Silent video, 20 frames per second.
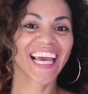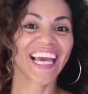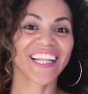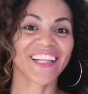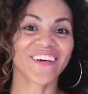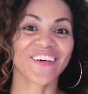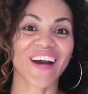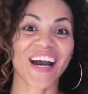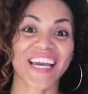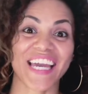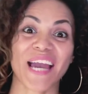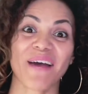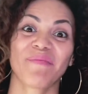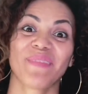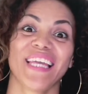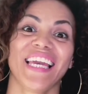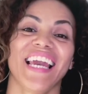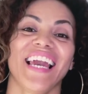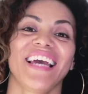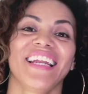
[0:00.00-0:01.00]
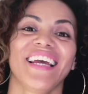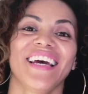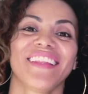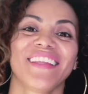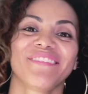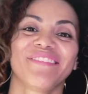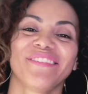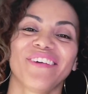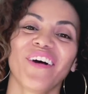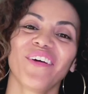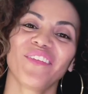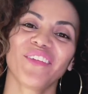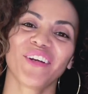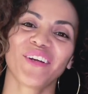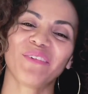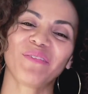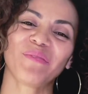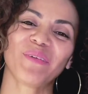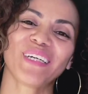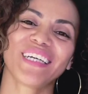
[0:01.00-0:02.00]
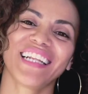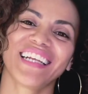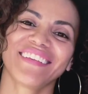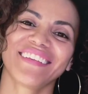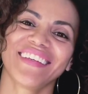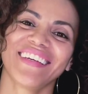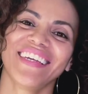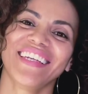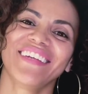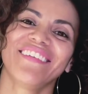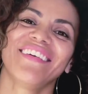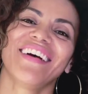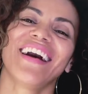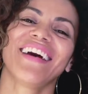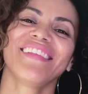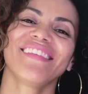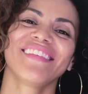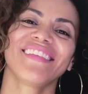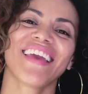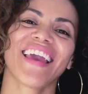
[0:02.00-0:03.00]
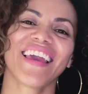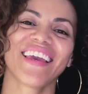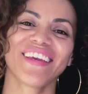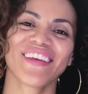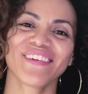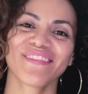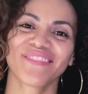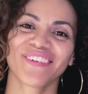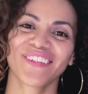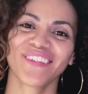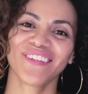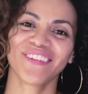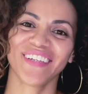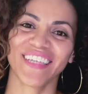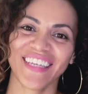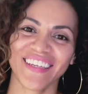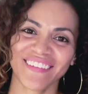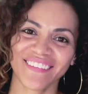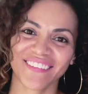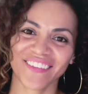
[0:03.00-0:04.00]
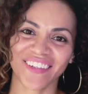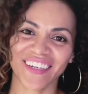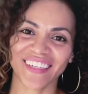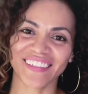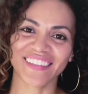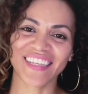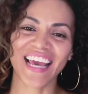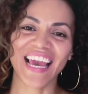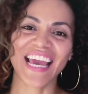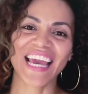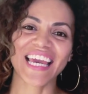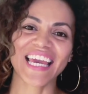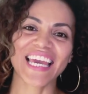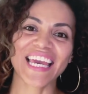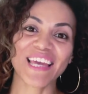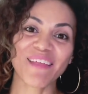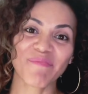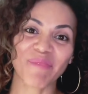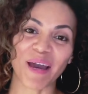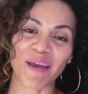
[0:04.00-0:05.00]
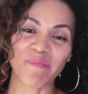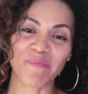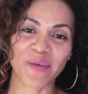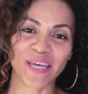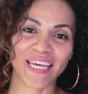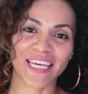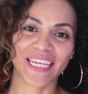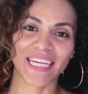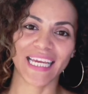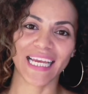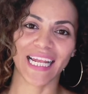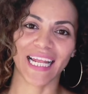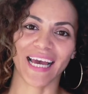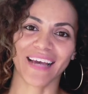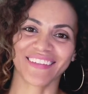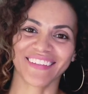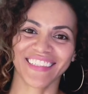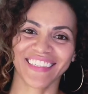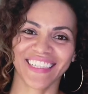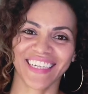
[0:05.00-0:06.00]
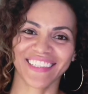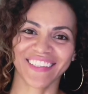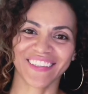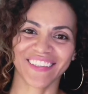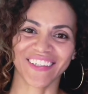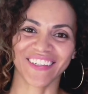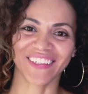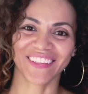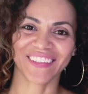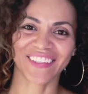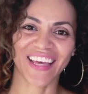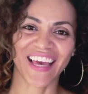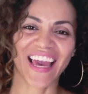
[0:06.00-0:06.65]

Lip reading: Hello, I am Vienna, the founder of Pugue Latino, and thank you for your interest in my mini Latin dance course.